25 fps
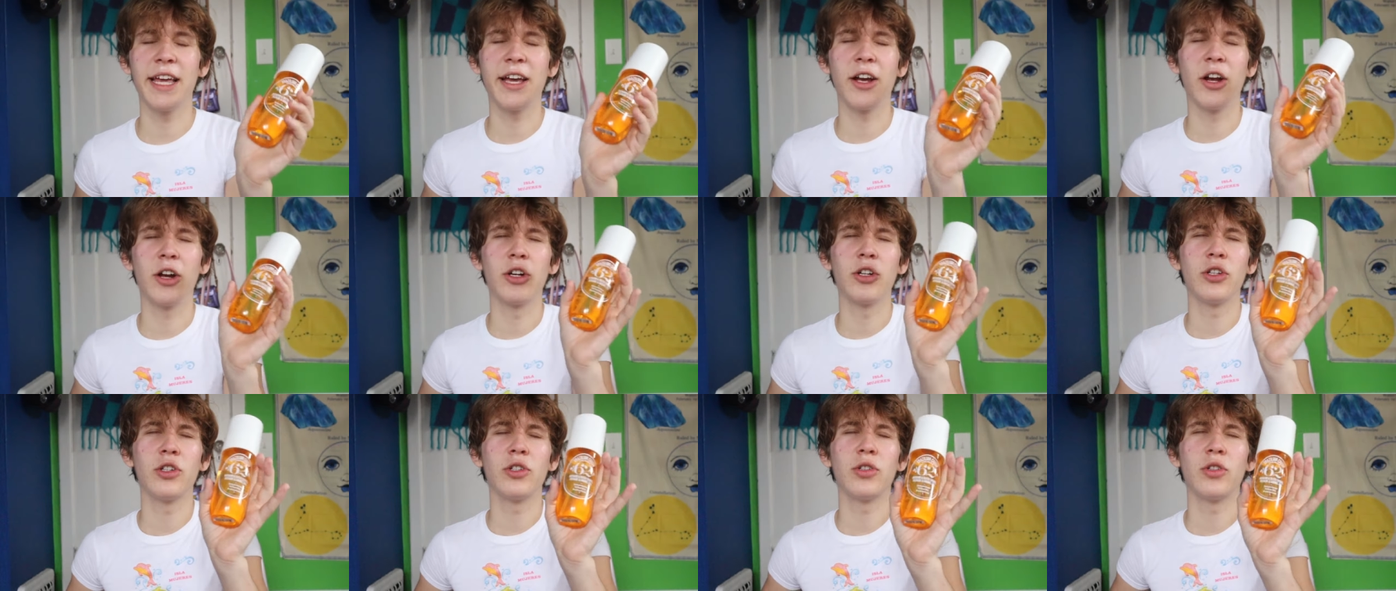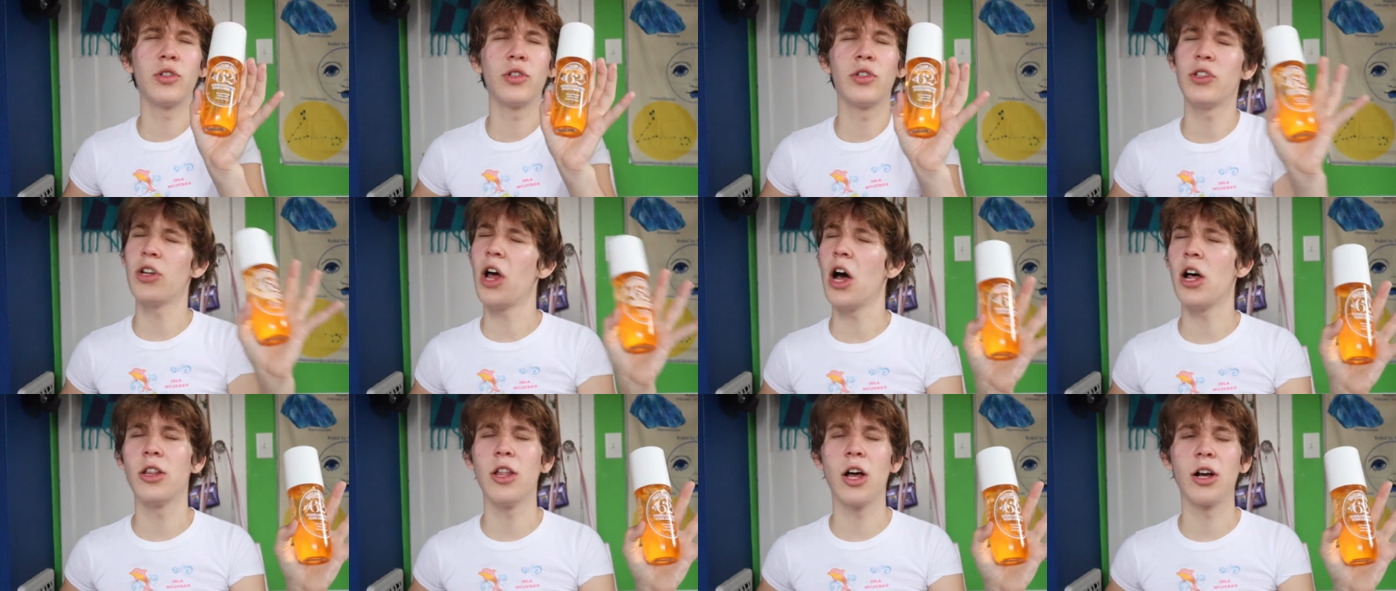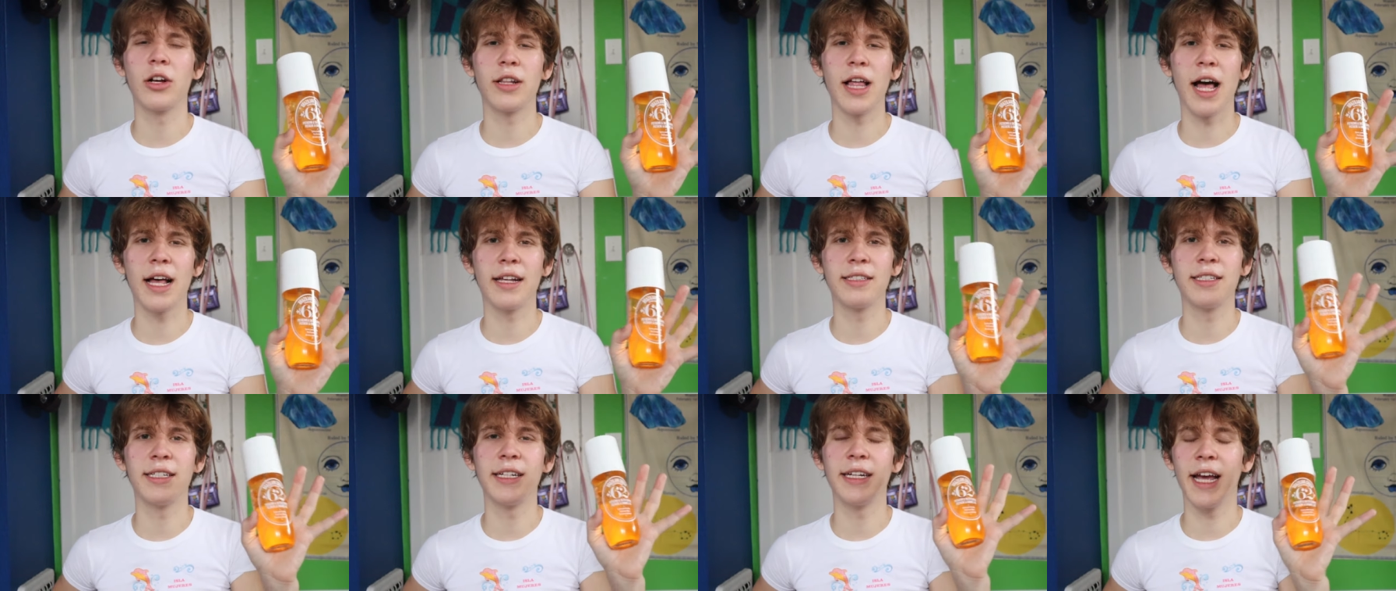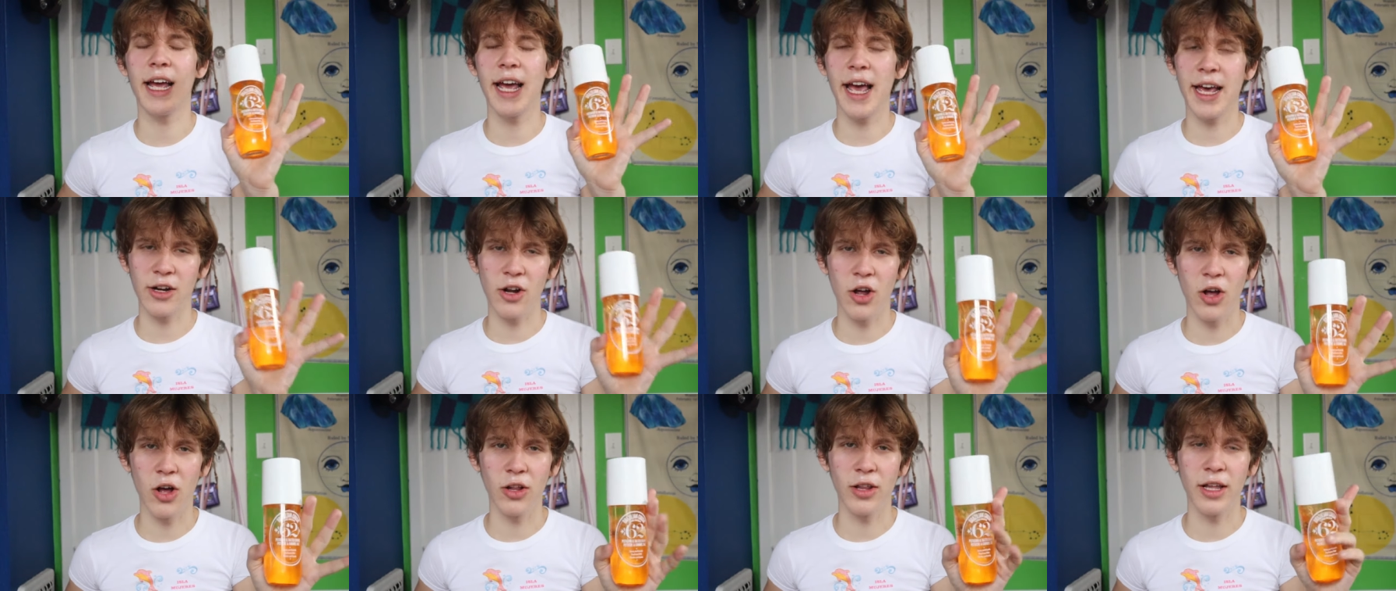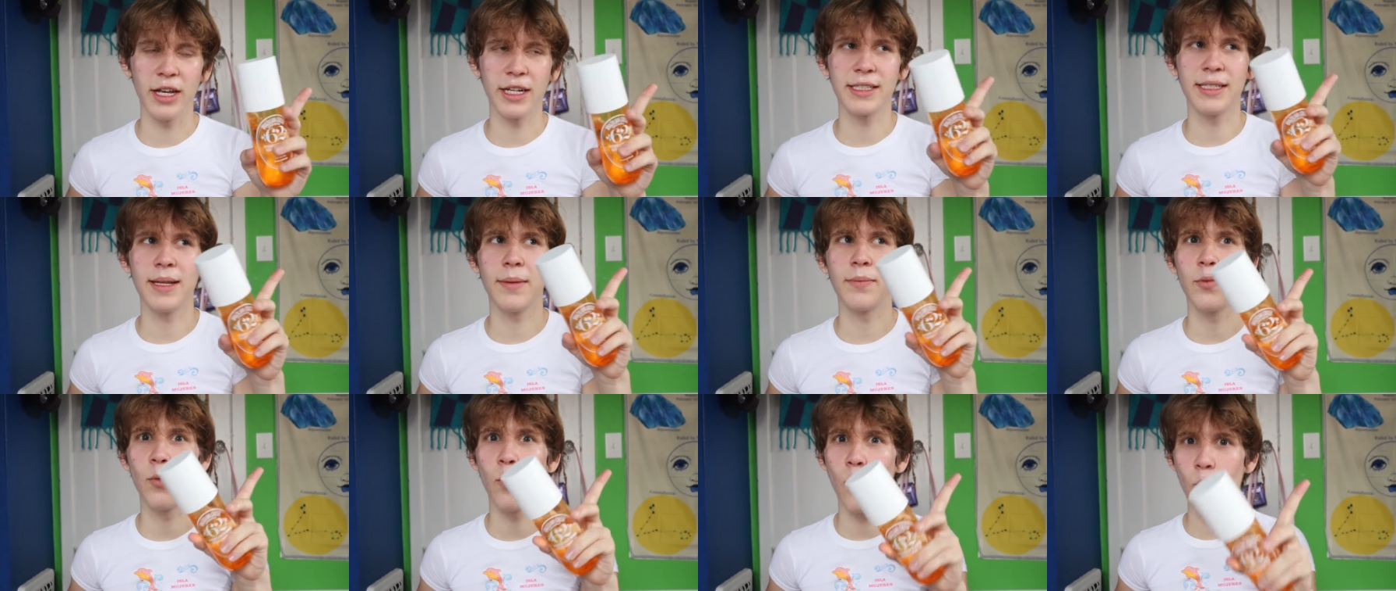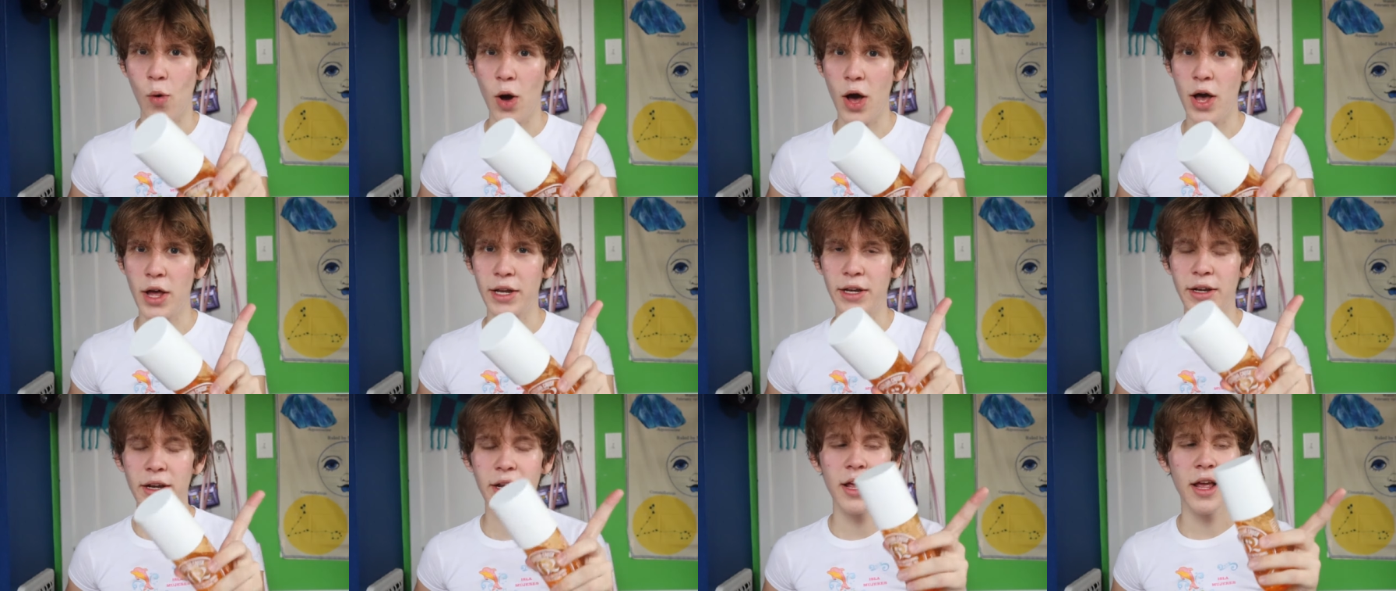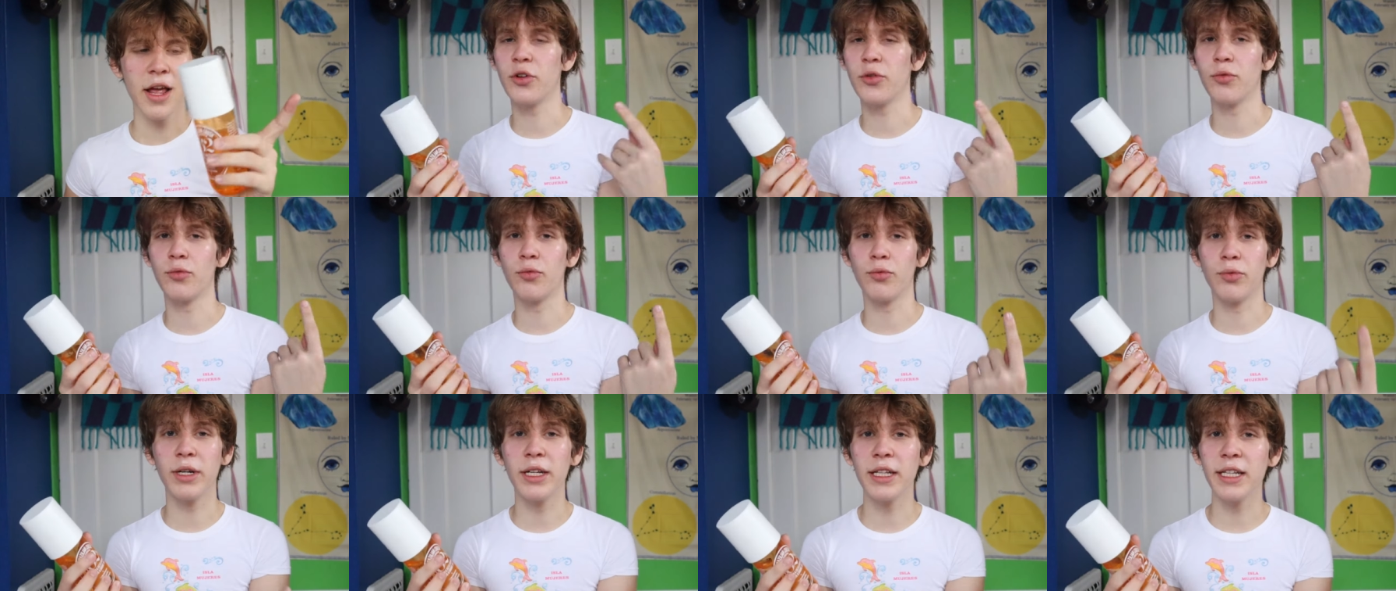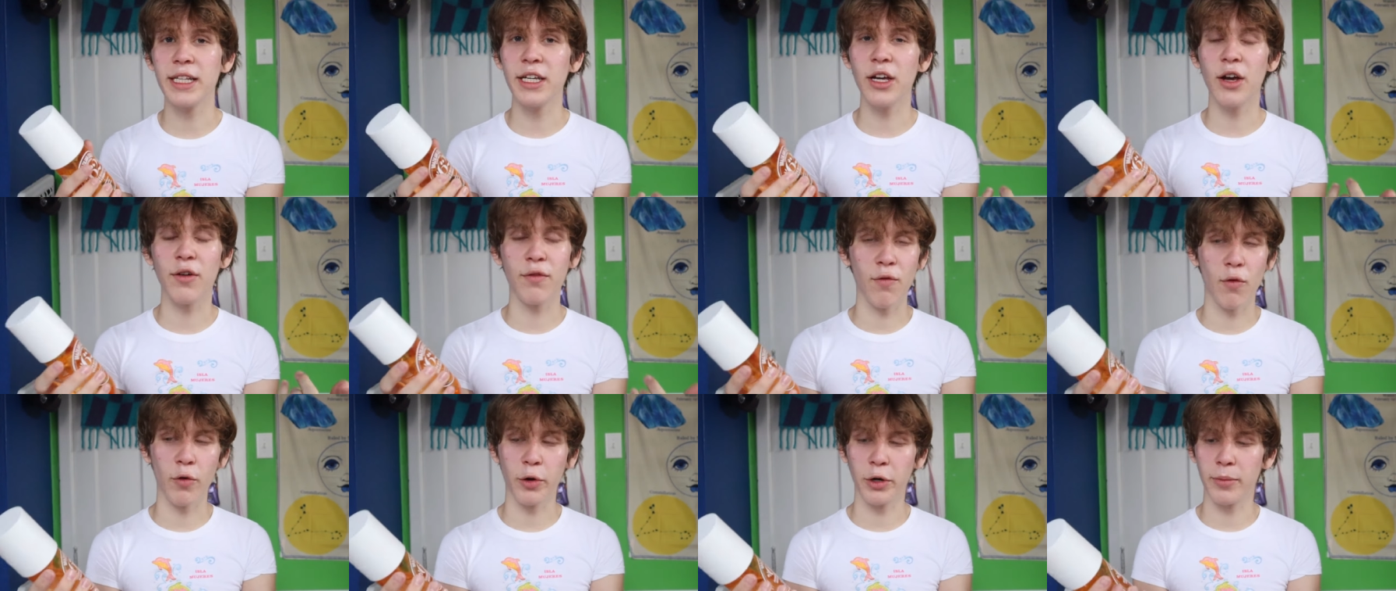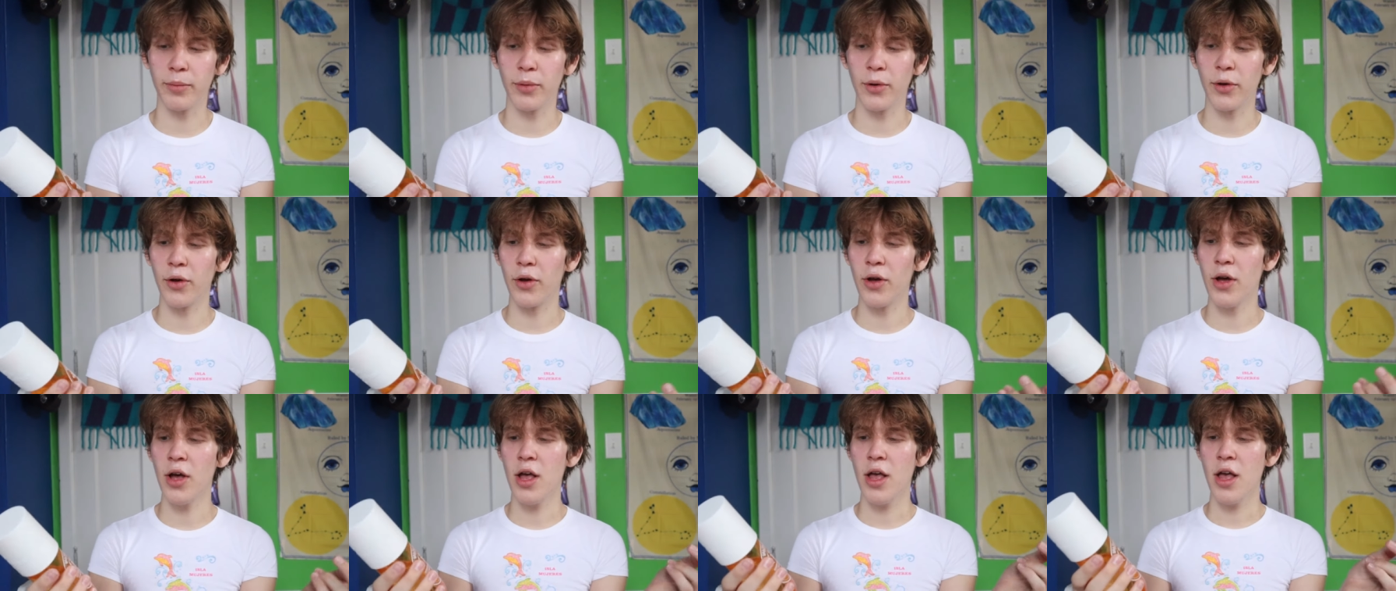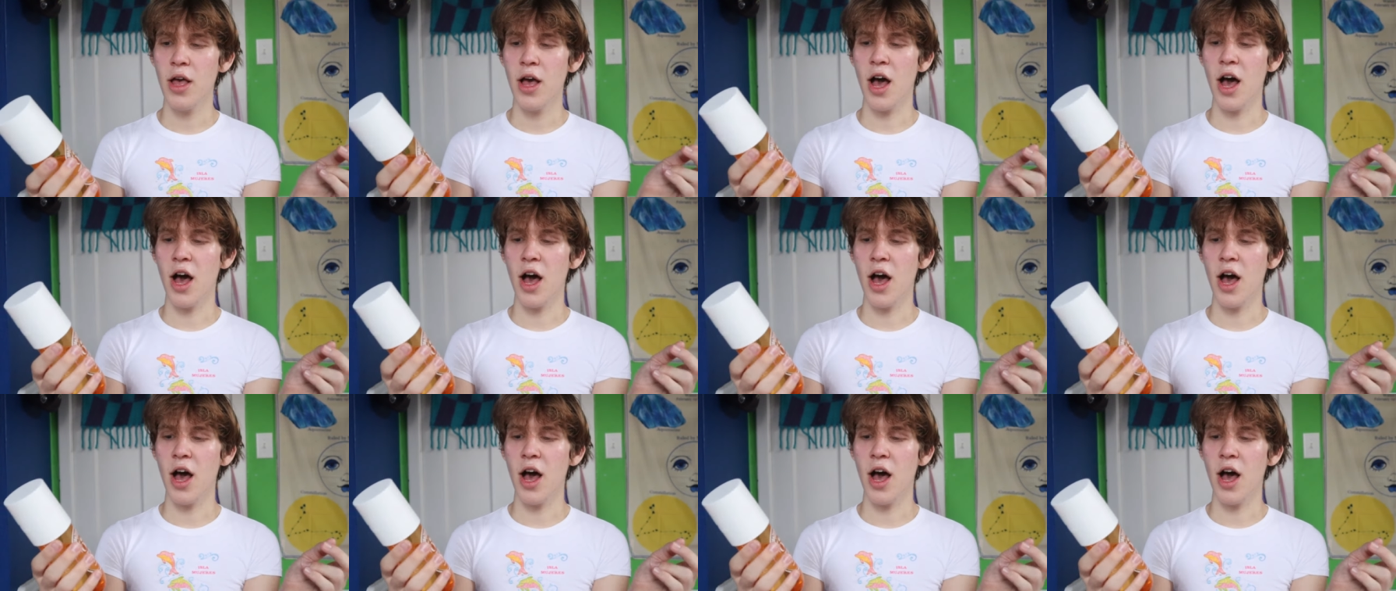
They are not long lasting at all except one. They're really affordable.